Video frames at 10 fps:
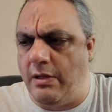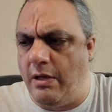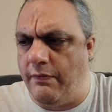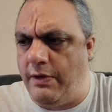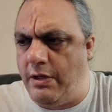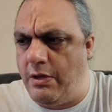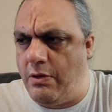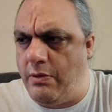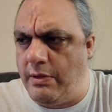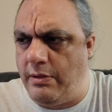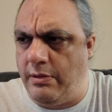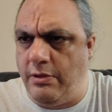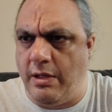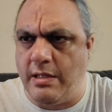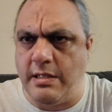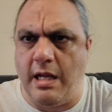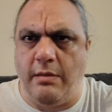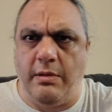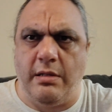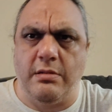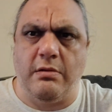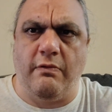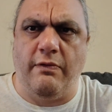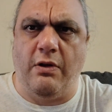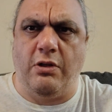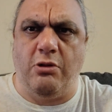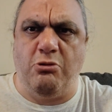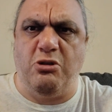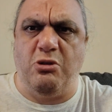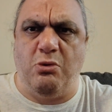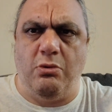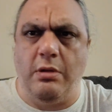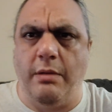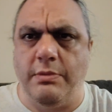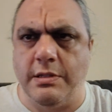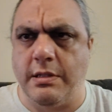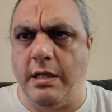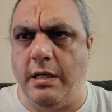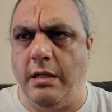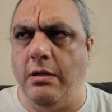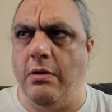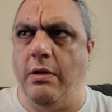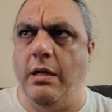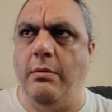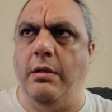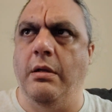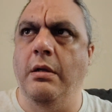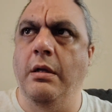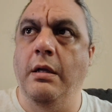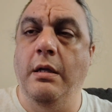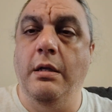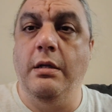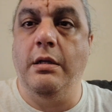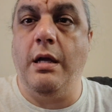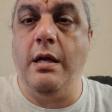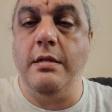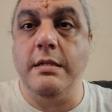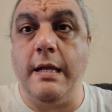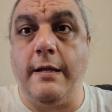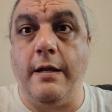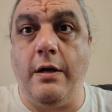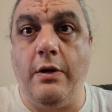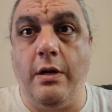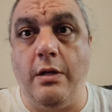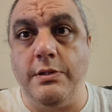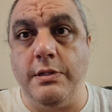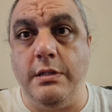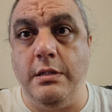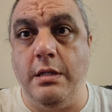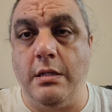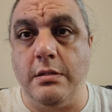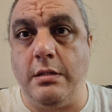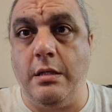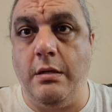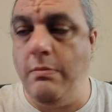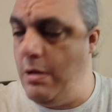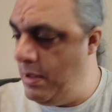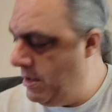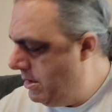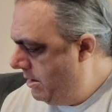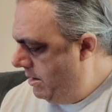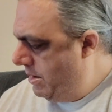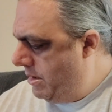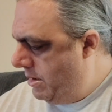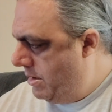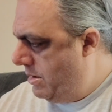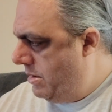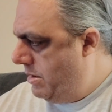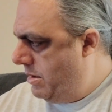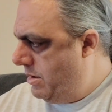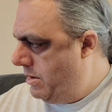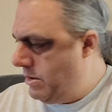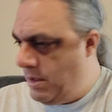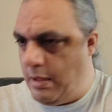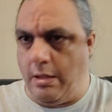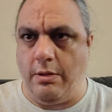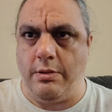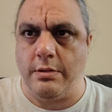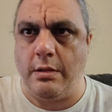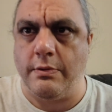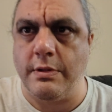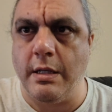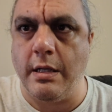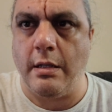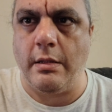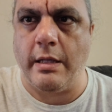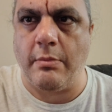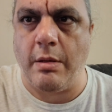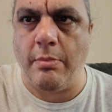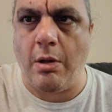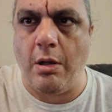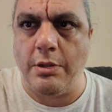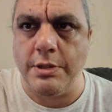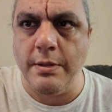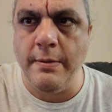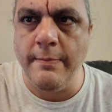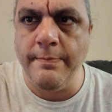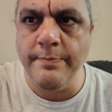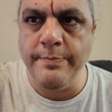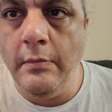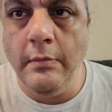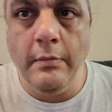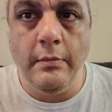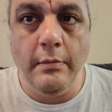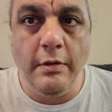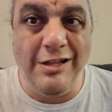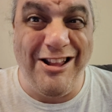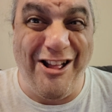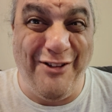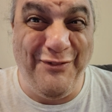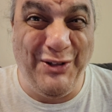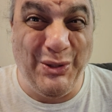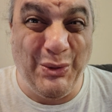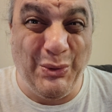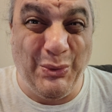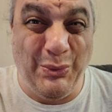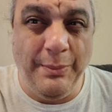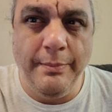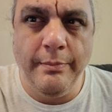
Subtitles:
long video, and you guys hate me, so fuck you too. I'm just kidding, you don't hate me. You guys take care, I'll see you next time, and take care of yourselves, and lick my balls. Love you.